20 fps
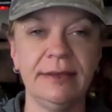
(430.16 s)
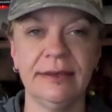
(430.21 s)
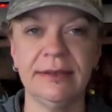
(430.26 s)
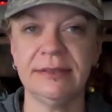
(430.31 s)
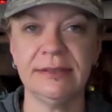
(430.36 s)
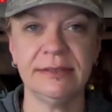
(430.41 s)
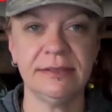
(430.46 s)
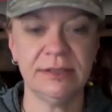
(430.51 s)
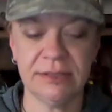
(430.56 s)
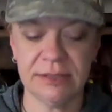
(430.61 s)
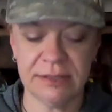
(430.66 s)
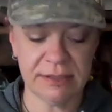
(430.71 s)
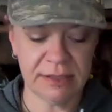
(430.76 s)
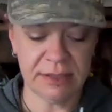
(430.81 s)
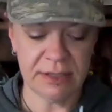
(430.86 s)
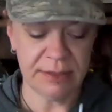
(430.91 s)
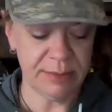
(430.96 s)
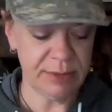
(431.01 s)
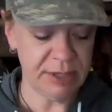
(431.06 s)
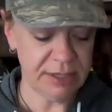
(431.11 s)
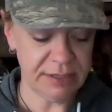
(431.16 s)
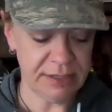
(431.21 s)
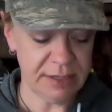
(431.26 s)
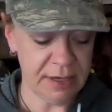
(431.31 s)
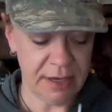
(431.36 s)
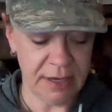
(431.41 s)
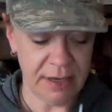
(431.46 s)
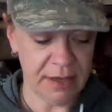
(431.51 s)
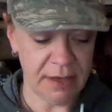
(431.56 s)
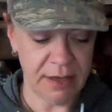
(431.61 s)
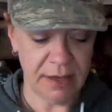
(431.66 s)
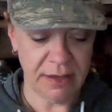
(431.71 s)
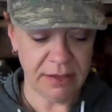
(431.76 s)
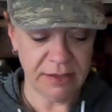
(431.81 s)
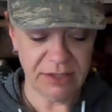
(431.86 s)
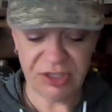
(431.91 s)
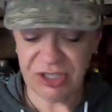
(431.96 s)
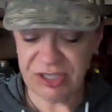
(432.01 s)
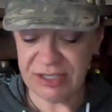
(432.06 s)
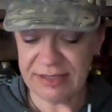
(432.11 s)
it's just going to be
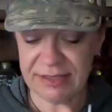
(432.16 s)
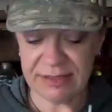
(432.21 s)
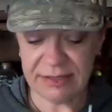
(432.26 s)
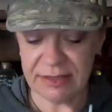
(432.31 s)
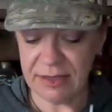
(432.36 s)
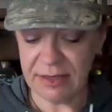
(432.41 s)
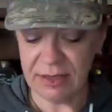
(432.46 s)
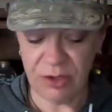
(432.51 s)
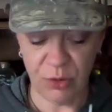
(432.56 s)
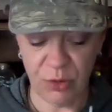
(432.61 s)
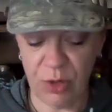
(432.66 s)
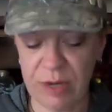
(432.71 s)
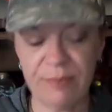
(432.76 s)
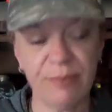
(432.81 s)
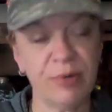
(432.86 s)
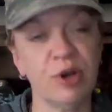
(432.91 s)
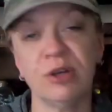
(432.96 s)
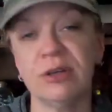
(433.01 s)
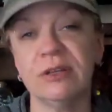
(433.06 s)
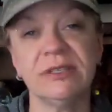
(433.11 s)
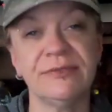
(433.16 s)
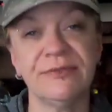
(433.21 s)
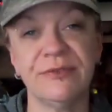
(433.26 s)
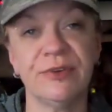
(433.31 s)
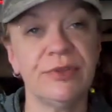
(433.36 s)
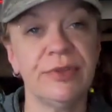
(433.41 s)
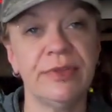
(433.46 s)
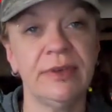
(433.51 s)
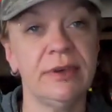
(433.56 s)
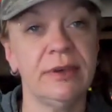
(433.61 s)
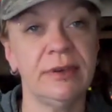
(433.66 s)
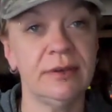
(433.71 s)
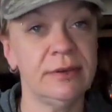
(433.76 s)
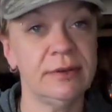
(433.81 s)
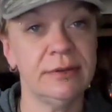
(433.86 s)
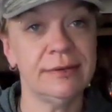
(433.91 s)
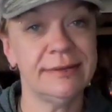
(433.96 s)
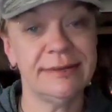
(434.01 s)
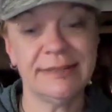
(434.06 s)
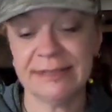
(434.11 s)
just a great purse for the
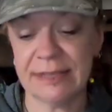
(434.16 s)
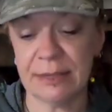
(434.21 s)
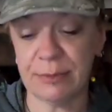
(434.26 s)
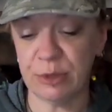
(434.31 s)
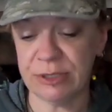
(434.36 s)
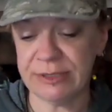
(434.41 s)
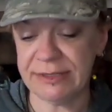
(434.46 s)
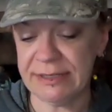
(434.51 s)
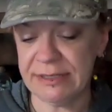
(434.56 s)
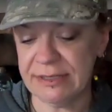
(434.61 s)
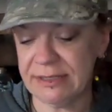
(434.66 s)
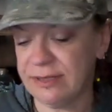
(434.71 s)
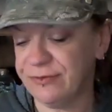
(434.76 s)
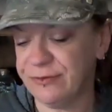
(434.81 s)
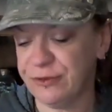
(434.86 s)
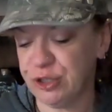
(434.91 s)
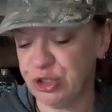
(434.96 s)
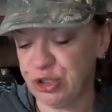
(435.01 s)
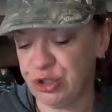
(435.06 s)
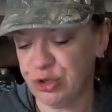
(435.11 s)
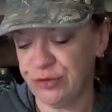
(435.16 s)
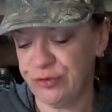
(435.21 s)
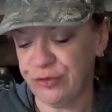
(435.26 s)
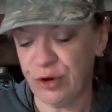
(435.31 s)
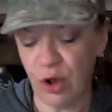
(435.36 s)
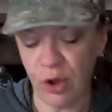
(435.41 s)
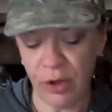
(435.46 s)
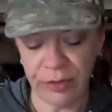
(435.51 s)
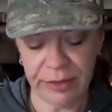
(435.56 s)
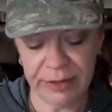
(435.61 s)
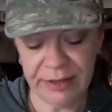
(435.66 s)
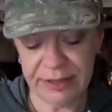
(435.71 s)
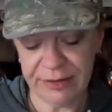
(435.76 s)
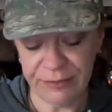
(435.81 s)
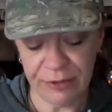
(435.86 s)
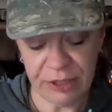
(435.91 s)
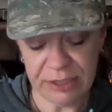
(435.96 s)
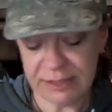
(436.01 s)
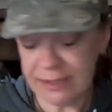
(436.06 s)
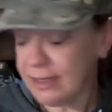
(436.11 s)
summer season for sure, for all the
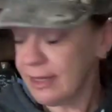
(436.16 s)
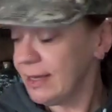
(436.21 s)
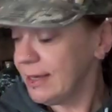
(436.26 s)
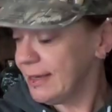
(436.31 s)
different